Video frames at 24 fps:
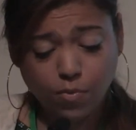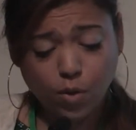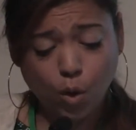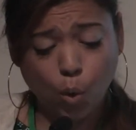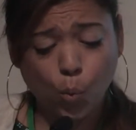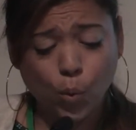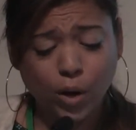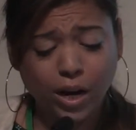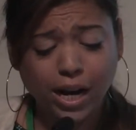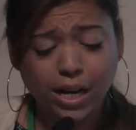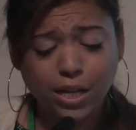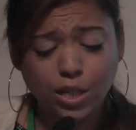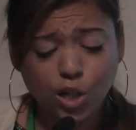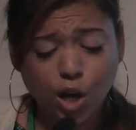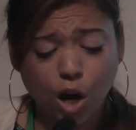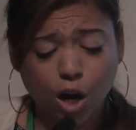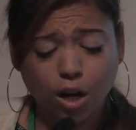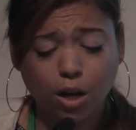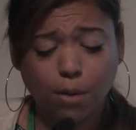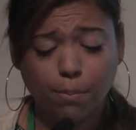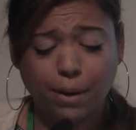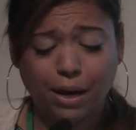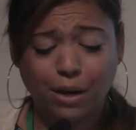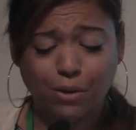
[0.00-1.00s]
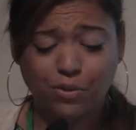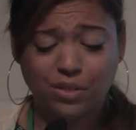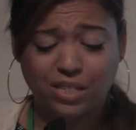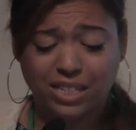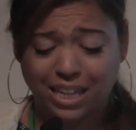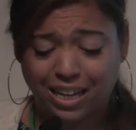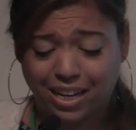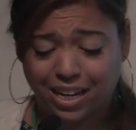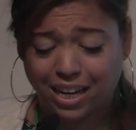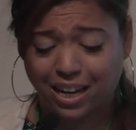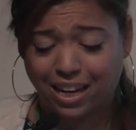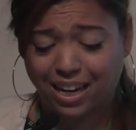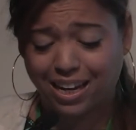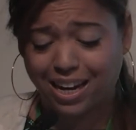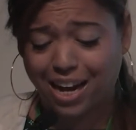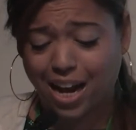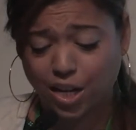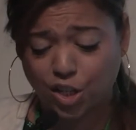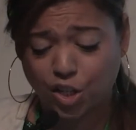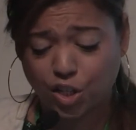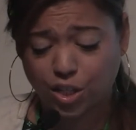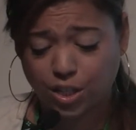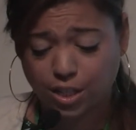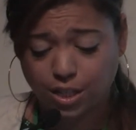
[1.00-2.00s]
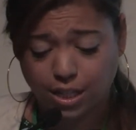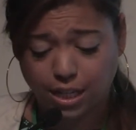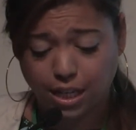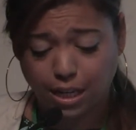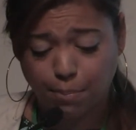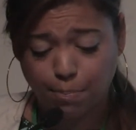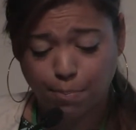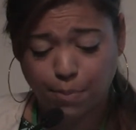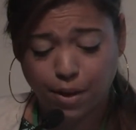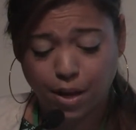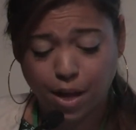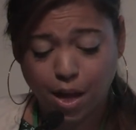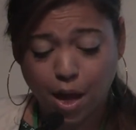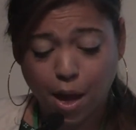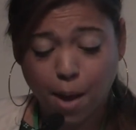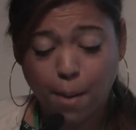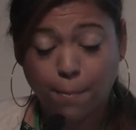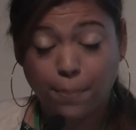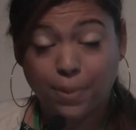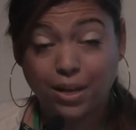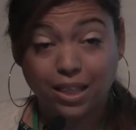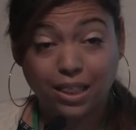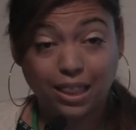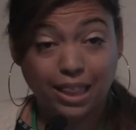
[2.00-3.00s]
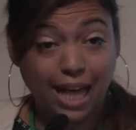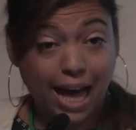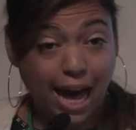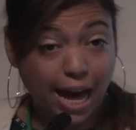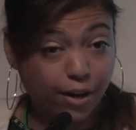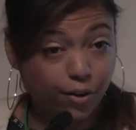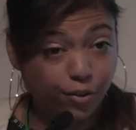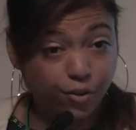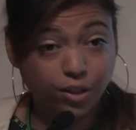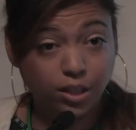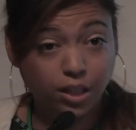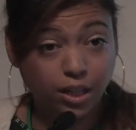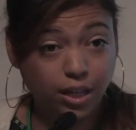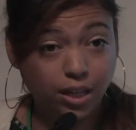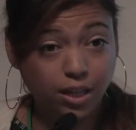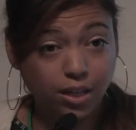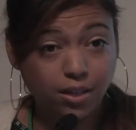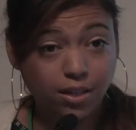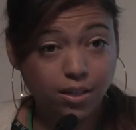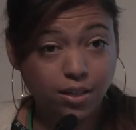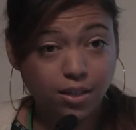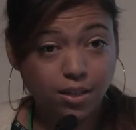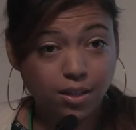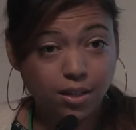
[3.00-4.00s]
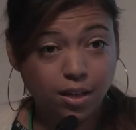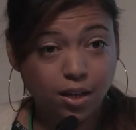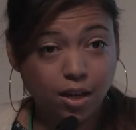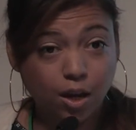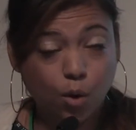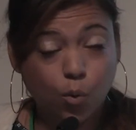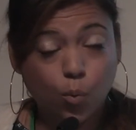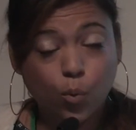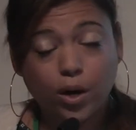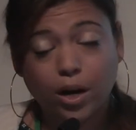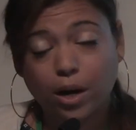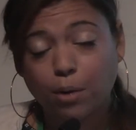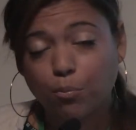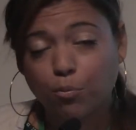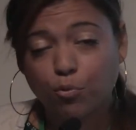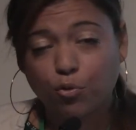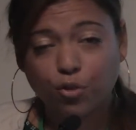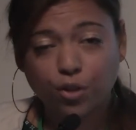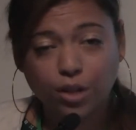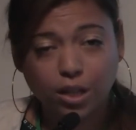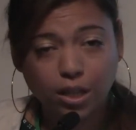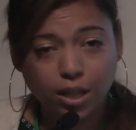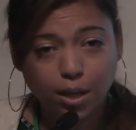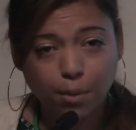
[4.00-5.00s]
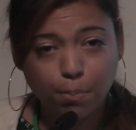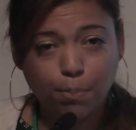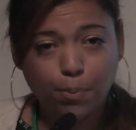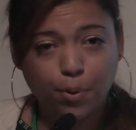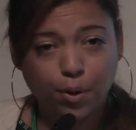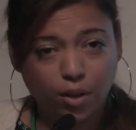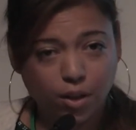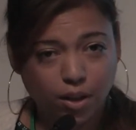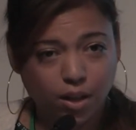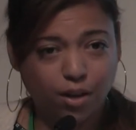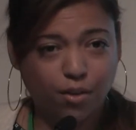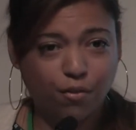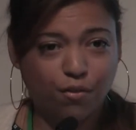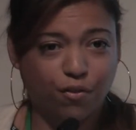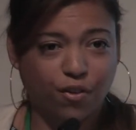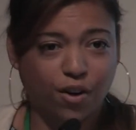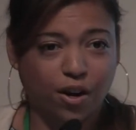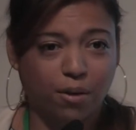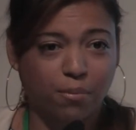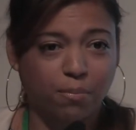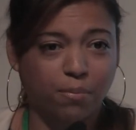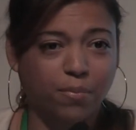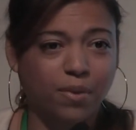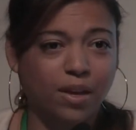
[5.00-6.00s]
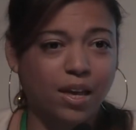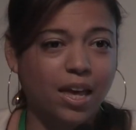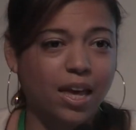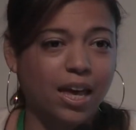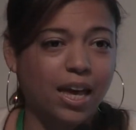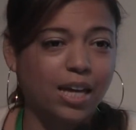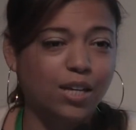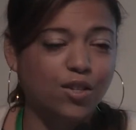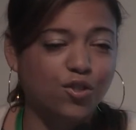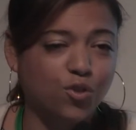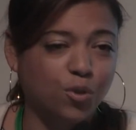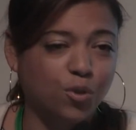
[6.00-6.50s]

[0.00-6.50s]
When I talk about digging not just deep, but laterally, what I'm really pulling from is